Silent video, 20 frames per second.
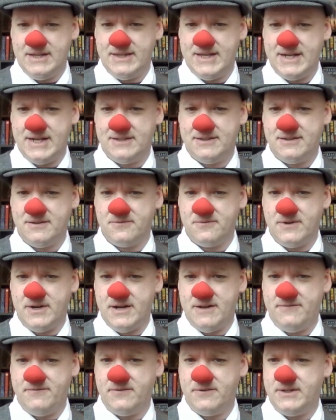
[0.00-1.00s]
That's the
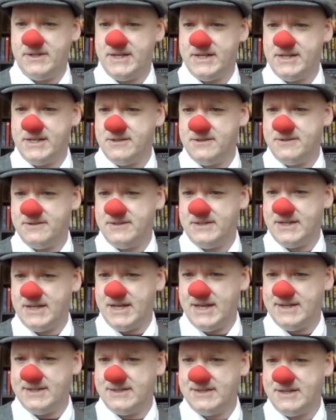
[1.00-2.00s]
rifle I used
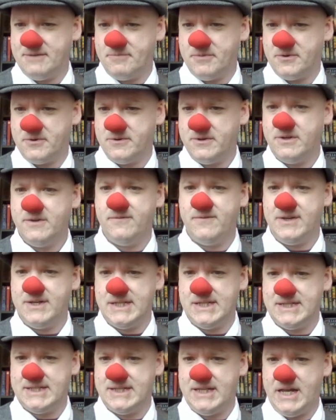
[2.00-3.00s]
against the
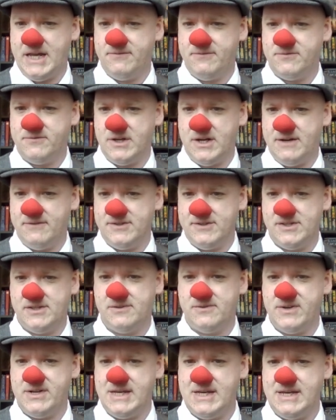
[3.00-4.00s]
Peruvian slave drivers
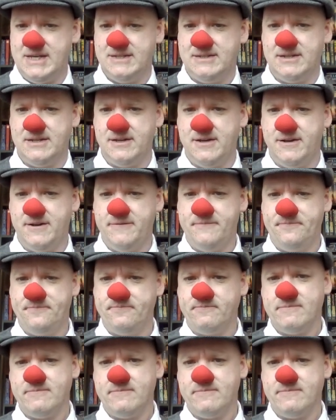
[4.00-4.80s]
3 years ago.